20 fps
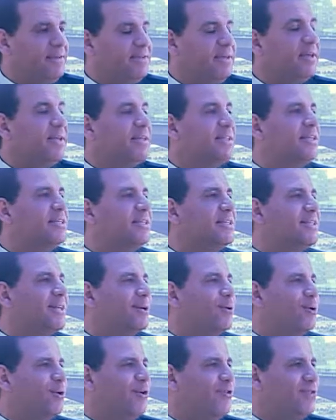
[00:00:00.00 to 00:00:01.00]
I think this is
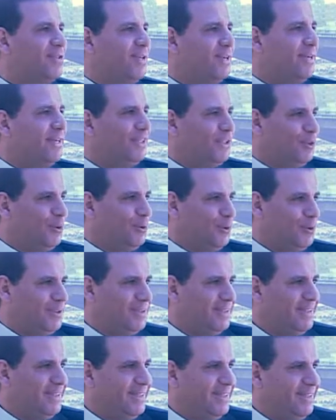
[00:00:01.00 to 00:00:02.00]
the role of the
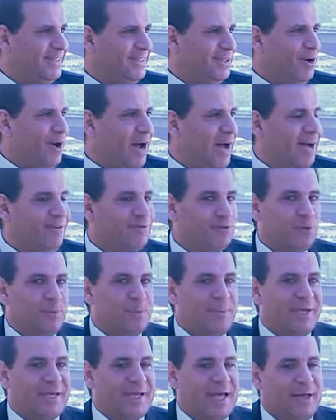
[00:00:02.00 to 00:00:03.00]
NGOs. You have
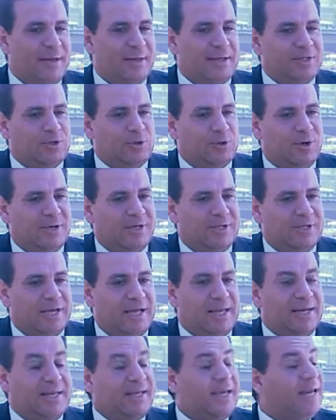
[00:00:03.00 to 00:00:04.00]
to make
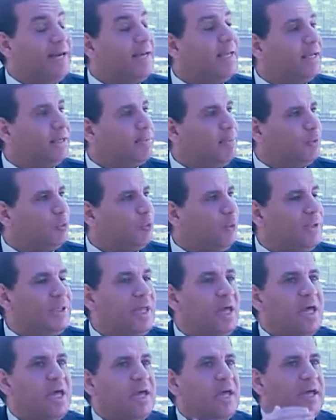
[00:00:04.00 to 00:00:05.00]
a link
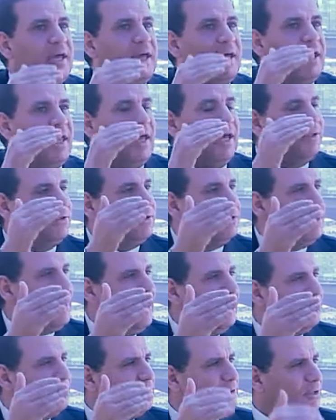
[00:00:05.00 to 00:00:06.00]
between
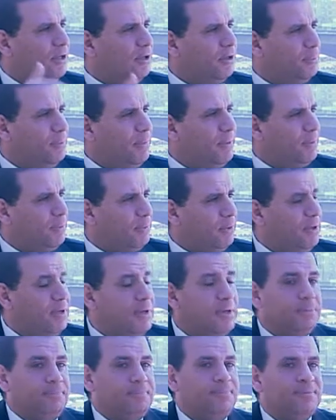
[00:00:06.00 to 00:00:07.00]
elderly and young people,
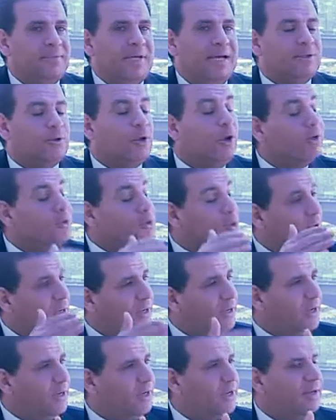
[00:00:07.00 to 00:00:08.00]
and also
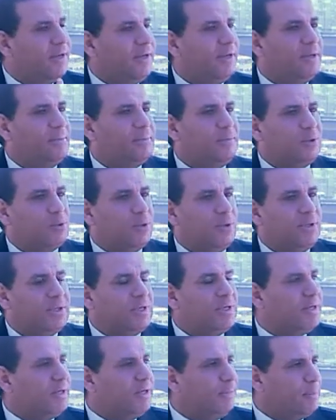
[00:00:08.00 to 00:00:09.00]

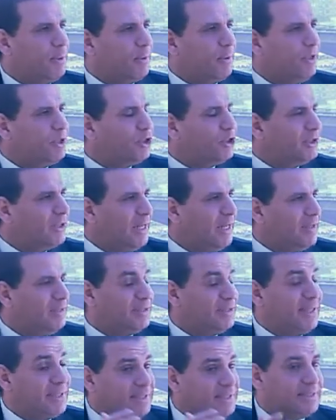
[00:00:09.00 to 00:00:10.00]
between the population
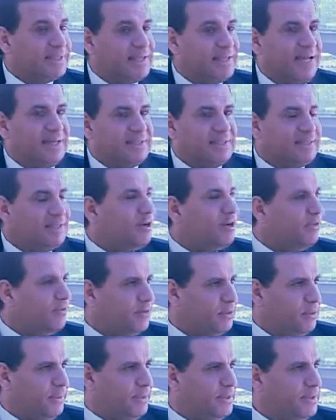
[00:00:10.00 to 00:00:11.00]
and the citizens and the
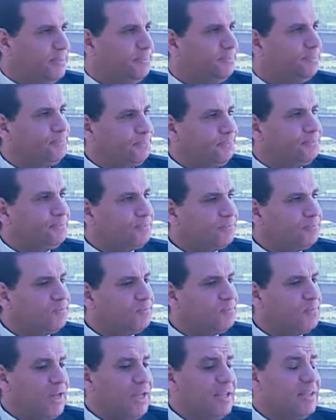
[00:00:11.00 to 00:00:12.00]
government.
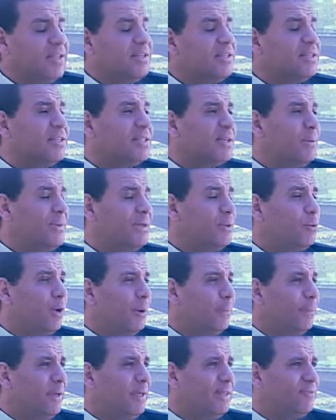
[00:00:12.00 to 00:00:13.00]
And this is a
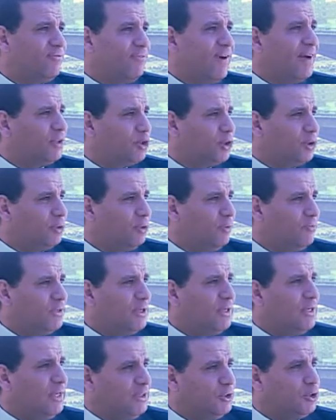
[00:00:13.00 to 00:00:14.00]
main function
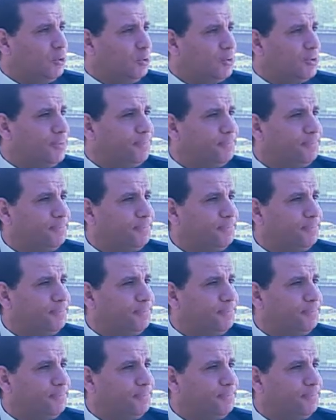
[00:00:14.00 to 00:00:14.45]
of the NGOs.